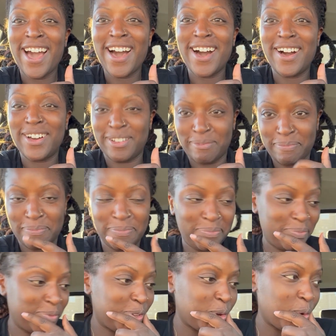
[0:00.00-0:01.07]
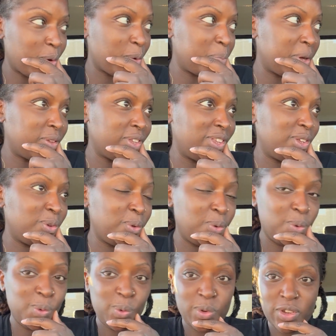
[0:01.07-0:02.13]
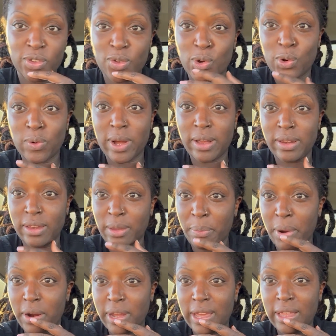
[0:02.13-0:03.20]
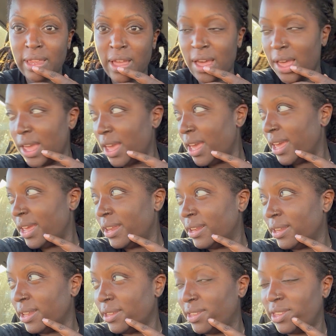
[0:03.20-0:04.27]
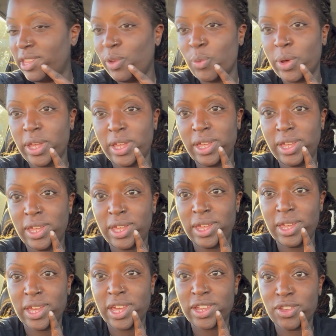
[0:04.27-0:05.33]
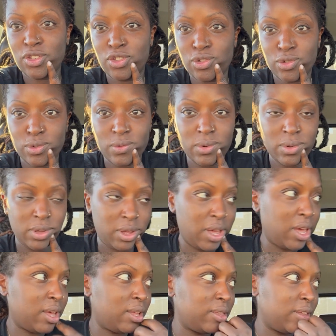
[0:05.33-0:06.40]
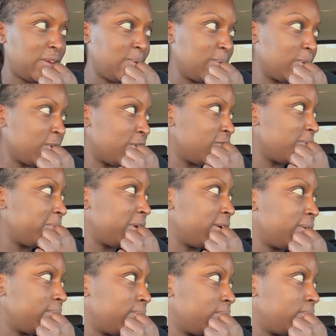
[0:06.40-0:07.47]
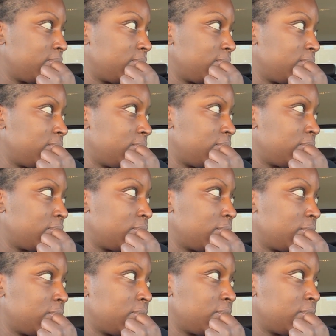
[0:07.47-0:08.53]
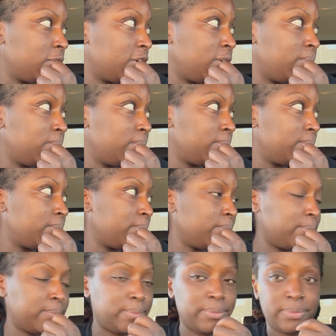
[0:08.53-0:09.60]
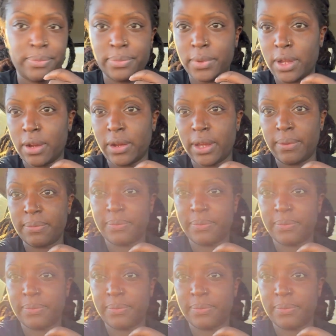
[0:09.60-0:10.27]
um, so we're about to just go around in the parking lot and let's see what he can do, and then we'll go from there. Good. All right,